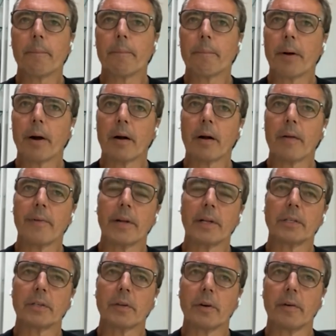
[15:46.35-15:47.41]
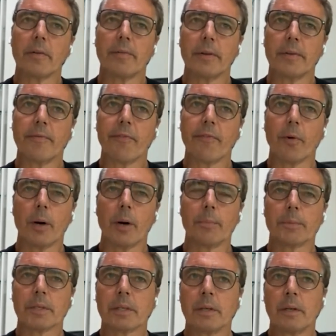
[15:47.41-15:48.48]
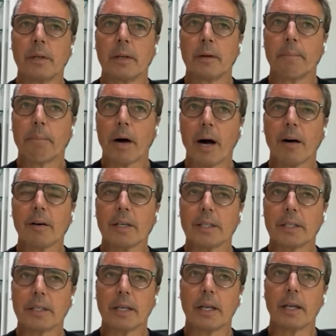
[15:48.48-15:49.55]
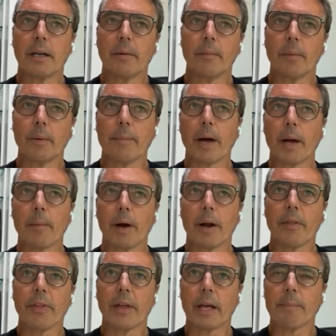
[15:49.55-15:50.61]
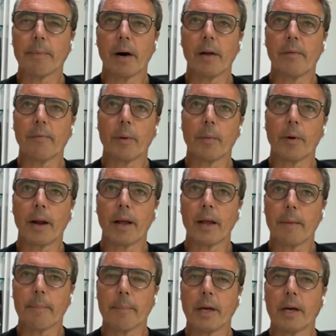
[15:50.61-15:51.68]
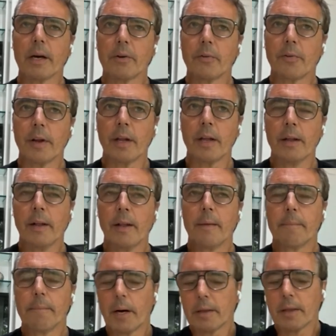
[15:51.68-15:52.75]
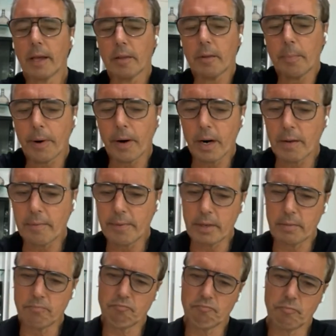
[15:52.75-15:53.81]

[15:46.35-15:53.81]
part of it sort of informs policy, what we might want to think about if we want a happy country, but the other part of it